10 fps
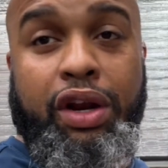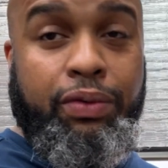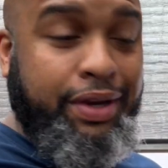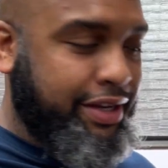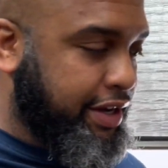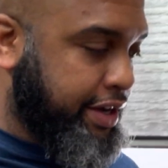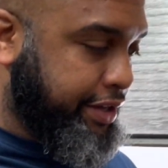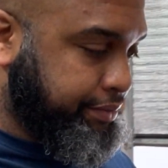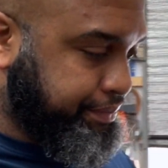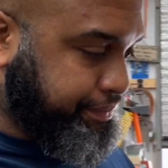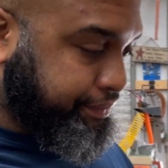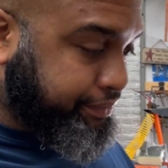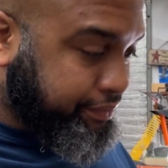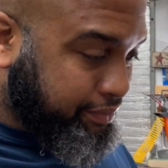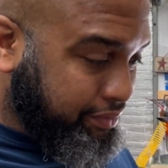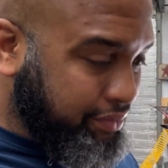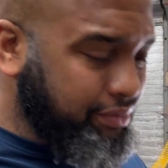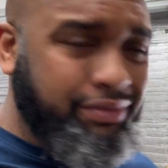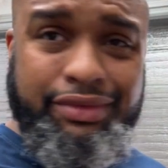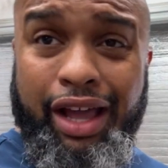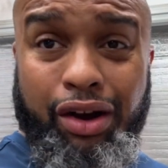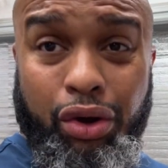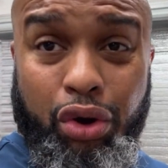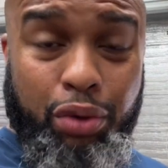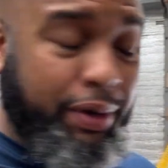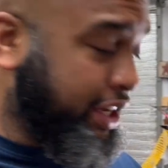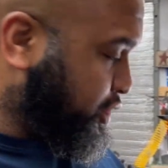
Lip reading: have we done? Not a whole bunch.